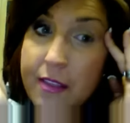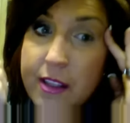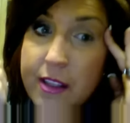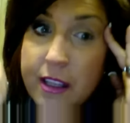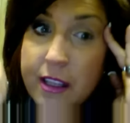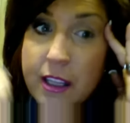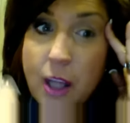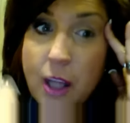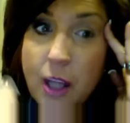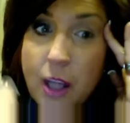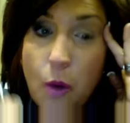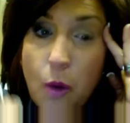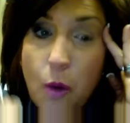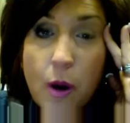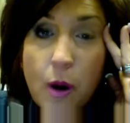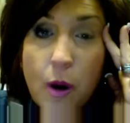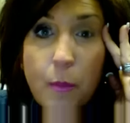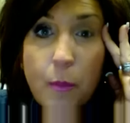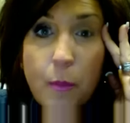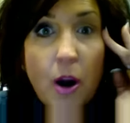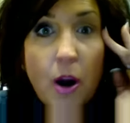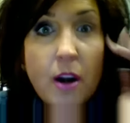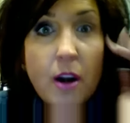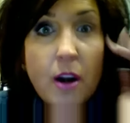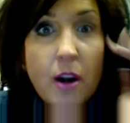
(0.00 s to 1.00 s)
the lower
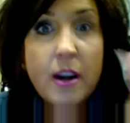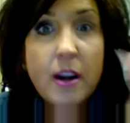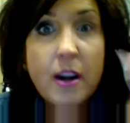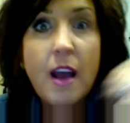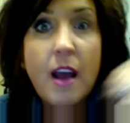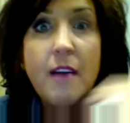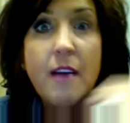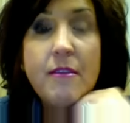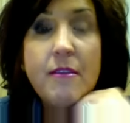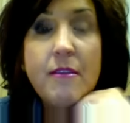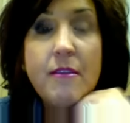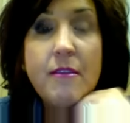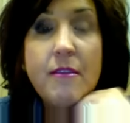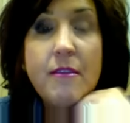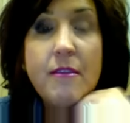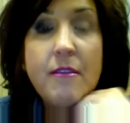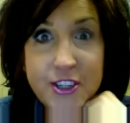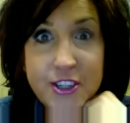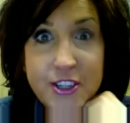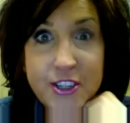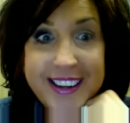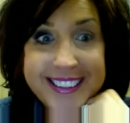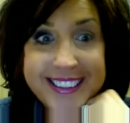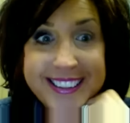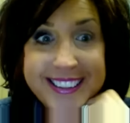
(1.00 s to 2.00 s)
part of the tear
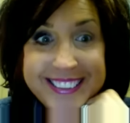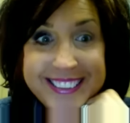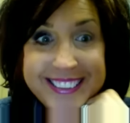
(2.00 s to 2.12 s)
duct.